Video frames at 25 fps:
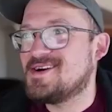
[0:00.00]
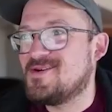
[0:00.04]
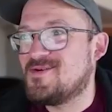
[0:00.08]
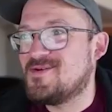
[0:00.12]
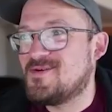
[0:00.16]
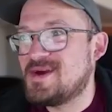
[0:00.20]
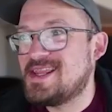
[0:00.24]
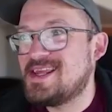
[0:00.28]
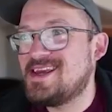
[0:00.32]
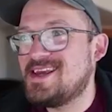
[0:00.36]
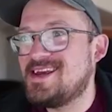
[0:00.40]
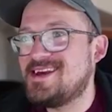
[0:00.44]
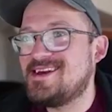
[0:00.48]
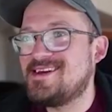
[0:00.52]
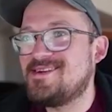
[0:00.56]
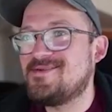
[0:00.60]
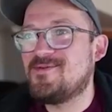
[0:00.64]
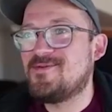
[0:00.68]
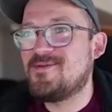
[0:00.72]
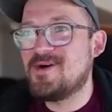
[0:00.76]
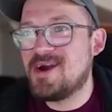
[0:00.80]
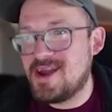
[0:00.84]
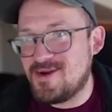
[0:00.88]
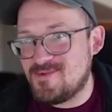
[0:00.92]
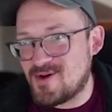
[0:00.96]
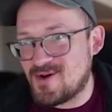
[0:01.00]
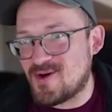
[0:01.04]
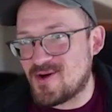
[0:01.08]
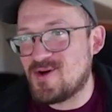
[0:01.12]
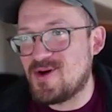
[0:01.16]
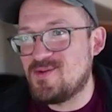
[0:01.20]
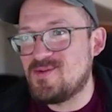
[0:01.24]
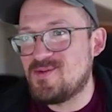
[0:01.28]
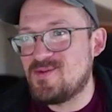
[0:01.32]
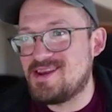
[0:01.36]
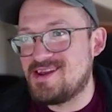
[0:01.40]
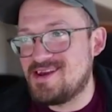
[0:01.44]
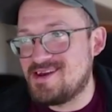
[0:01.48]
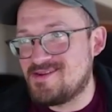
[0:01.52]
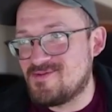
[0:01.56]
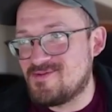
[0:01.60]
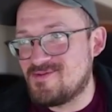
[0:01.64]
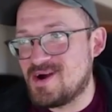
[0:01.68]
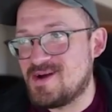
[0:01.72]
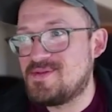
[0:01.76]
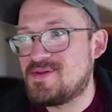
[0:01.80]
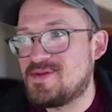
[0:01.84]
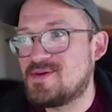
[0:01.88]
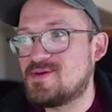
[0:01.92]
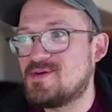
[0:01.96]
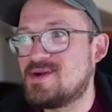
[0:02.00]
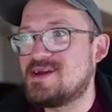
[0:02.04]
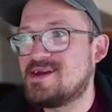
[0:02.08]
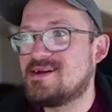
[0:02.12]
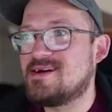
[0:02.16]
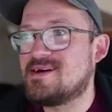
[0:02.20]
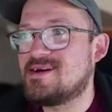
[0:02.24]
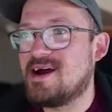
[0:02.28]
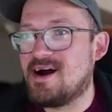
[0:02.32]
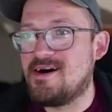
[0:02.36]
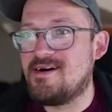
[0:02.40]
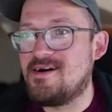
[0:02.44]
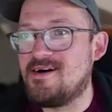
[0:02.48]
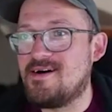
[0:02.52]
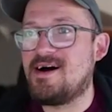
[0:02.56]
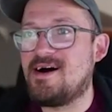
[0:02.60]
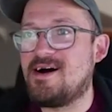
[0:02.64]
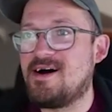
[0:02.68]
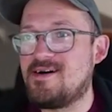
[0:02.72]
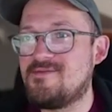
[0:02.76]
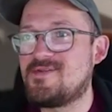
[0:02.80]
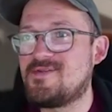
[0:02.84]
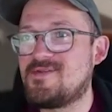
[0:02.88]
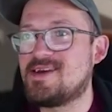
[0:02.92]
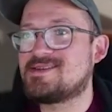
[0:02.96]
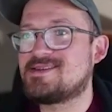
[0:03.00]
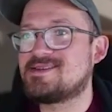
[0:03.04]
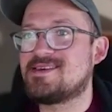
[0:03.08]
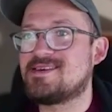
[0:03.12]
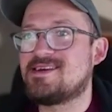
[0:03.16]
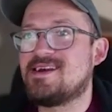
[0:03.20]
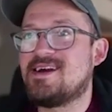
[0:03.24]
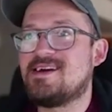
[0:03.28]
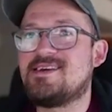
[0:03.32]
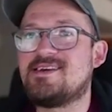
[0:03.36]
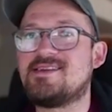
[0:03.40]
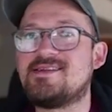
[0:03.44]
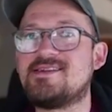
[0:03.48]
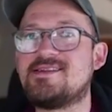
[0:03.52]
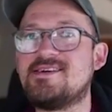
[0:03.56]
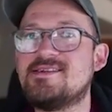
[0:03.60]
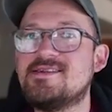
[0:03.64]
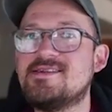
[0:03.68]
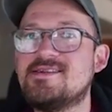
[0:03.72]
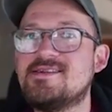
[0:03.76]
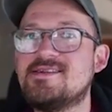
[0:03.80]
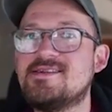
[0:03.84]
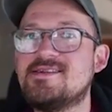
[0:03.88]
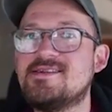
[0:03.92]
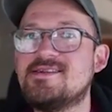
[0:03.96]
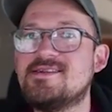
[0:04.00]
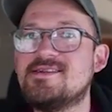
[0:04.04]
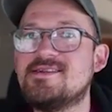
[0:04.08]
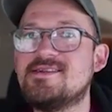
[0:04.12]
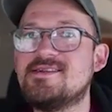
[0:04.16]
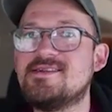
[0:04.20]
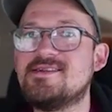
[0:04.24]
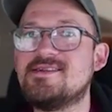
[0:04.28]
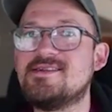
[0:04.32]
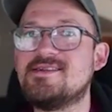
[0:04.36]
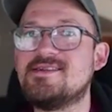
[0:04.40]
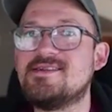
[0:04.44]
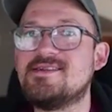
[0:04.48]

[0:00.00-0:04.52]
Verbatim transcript: we need way more women in Web three. Obviously, I think that like we just,